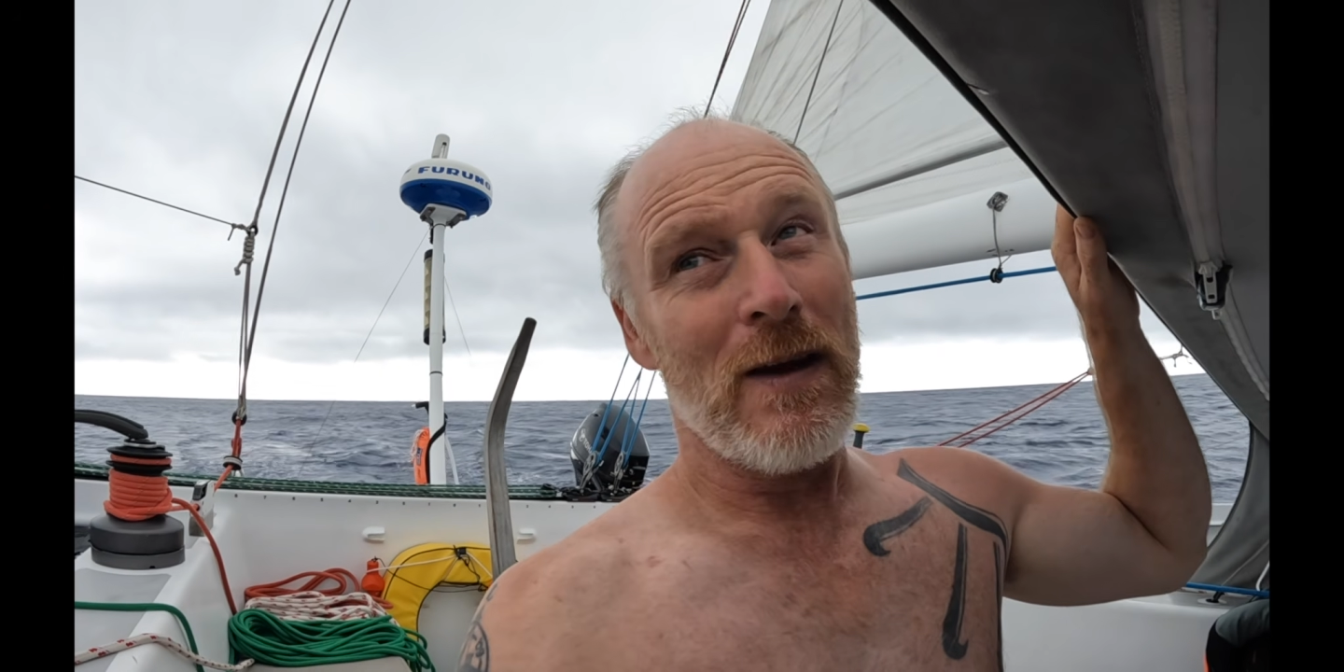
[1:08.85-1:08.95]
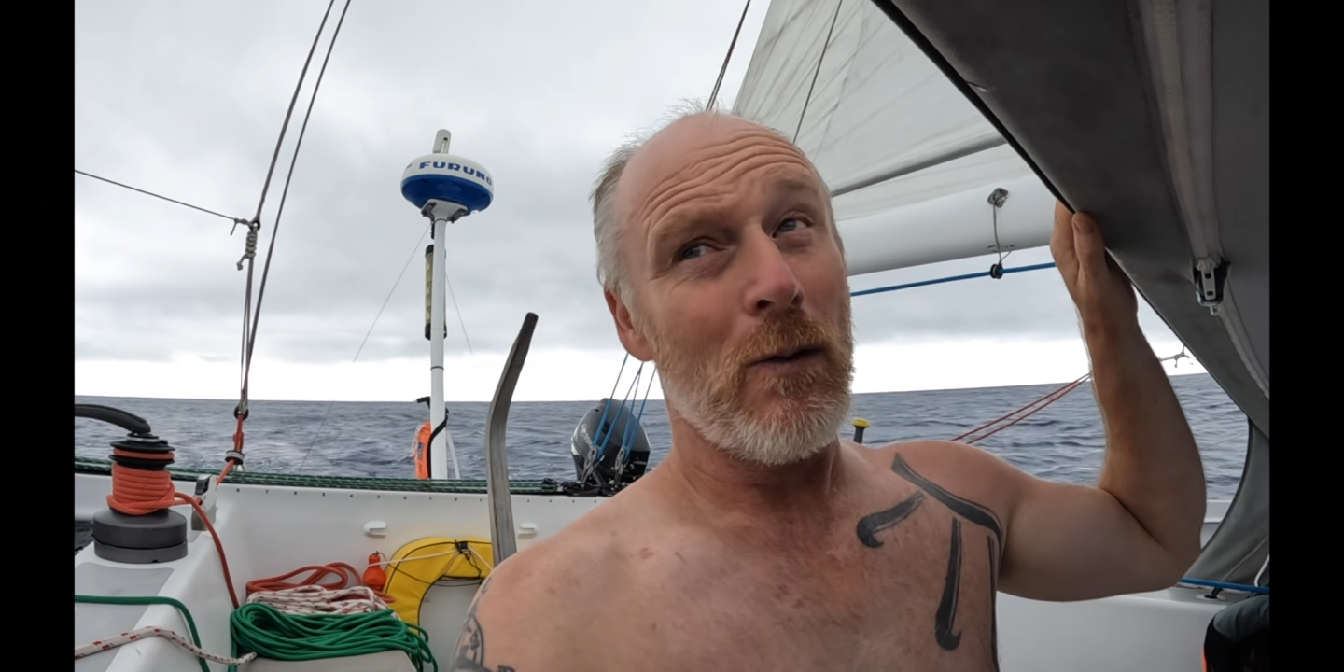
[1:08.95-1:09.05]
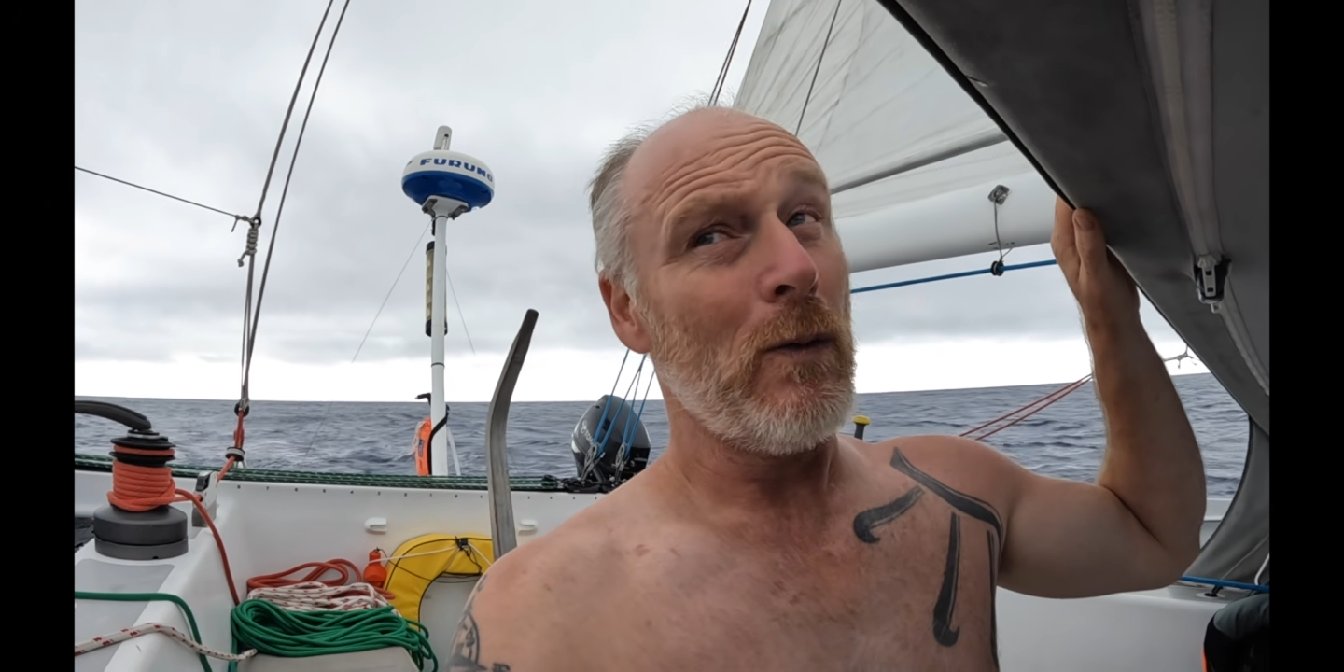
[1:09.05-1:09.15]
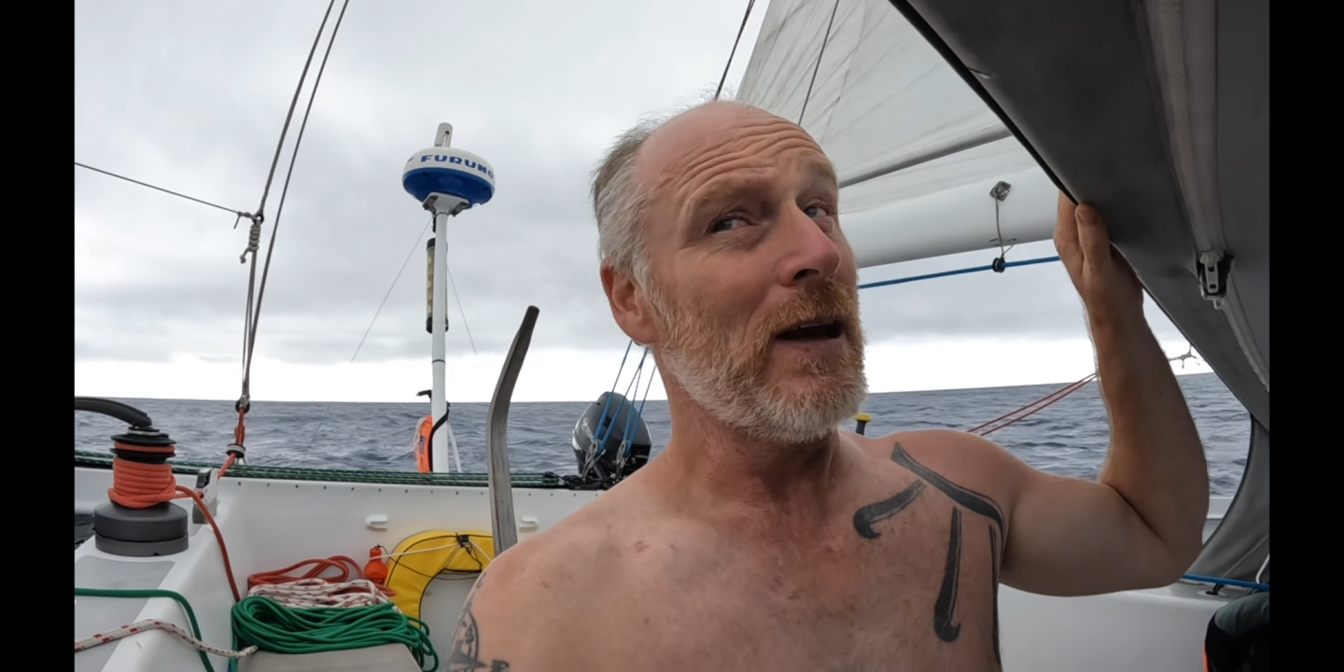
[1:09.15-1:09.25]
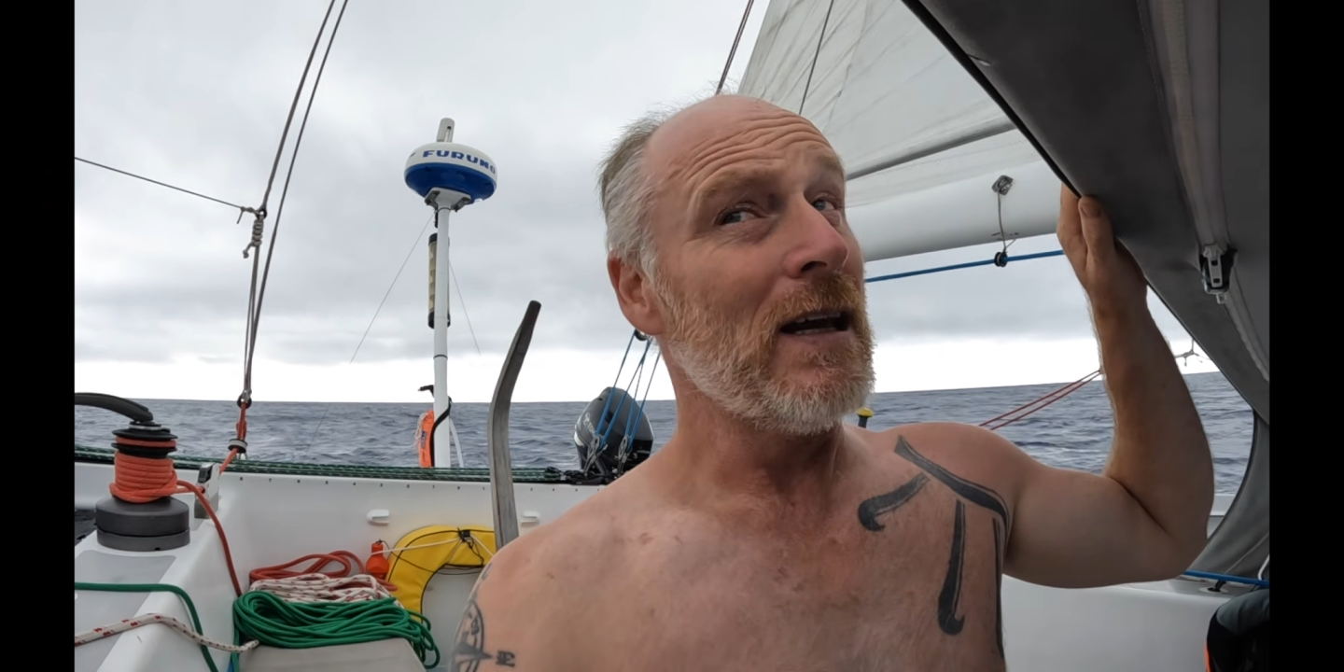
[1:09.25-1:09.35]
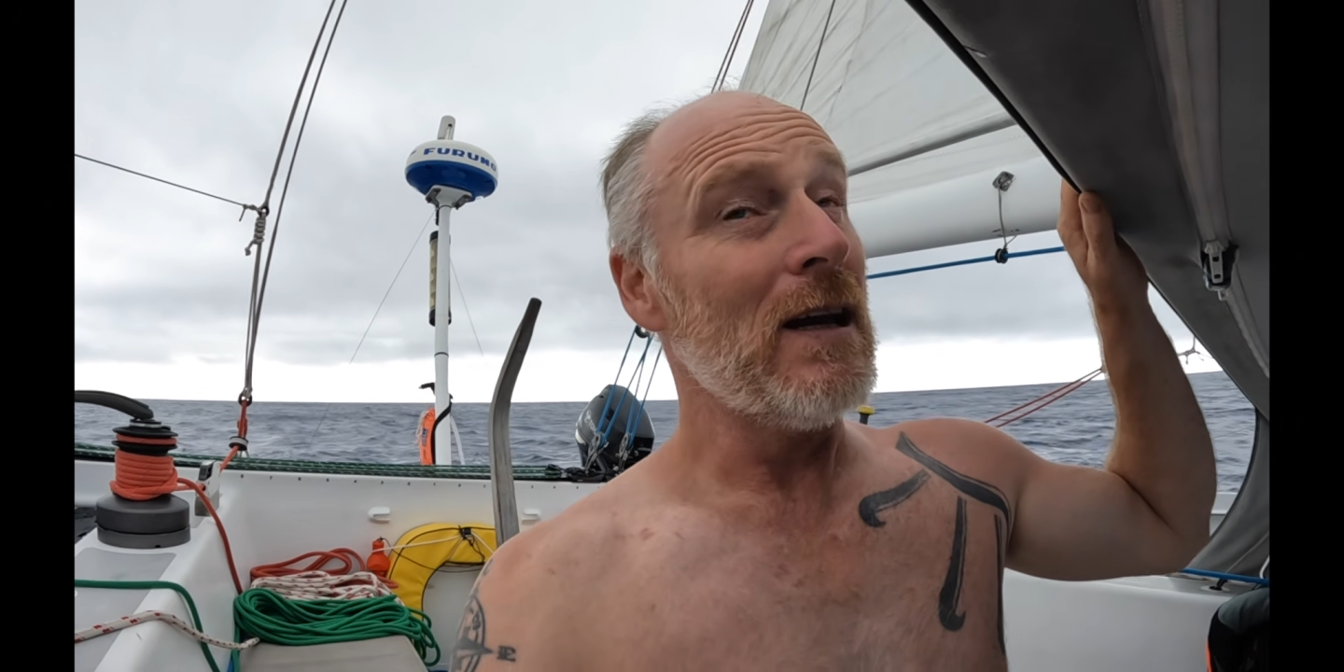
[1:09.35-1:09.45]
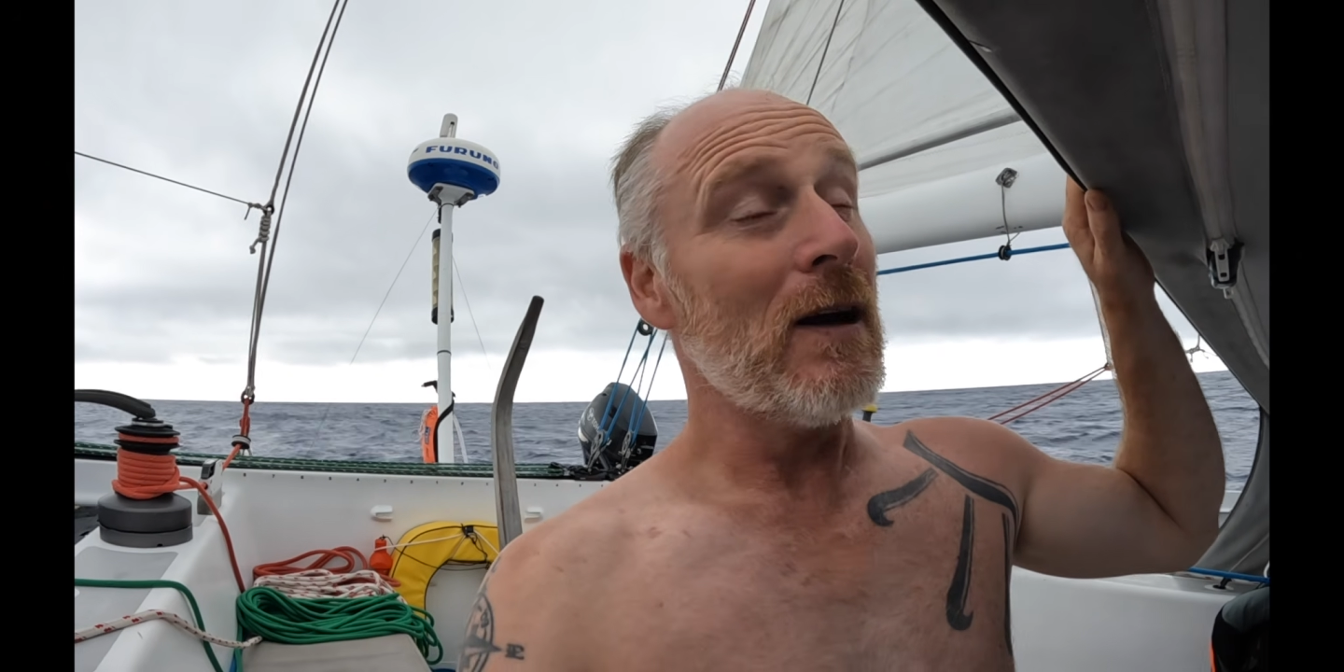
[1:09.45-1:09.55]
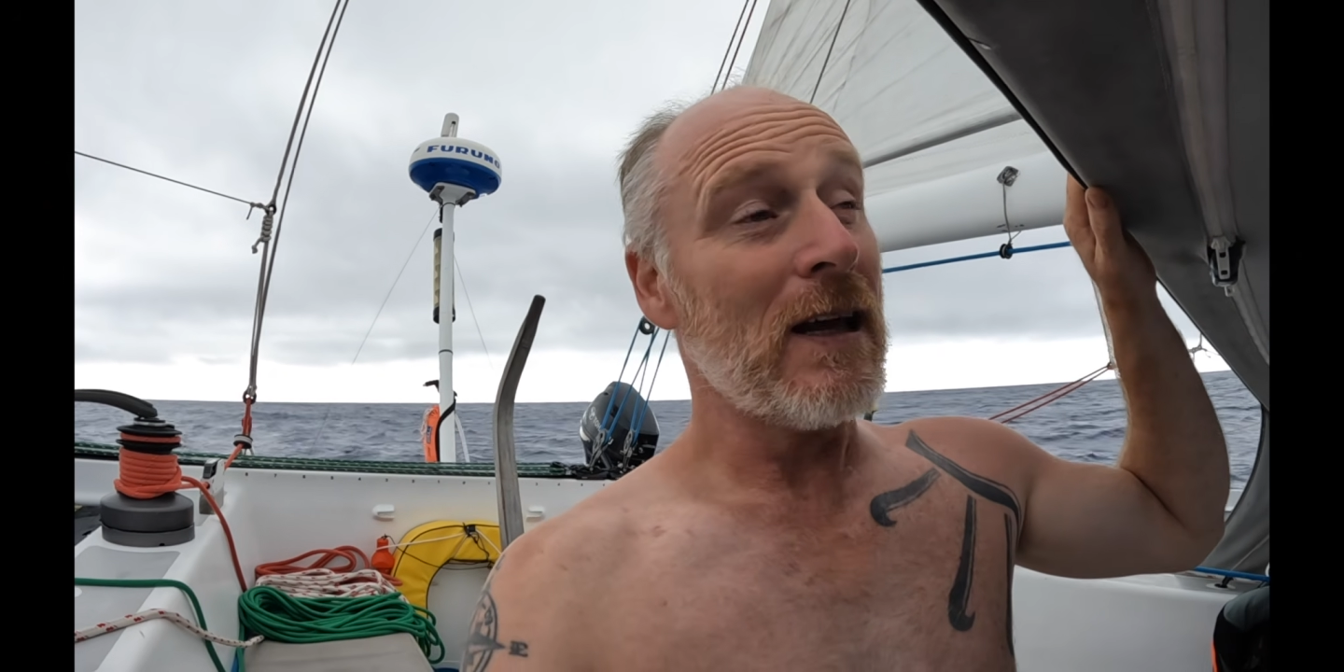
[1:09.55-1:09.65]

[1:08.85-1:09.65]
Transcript: that we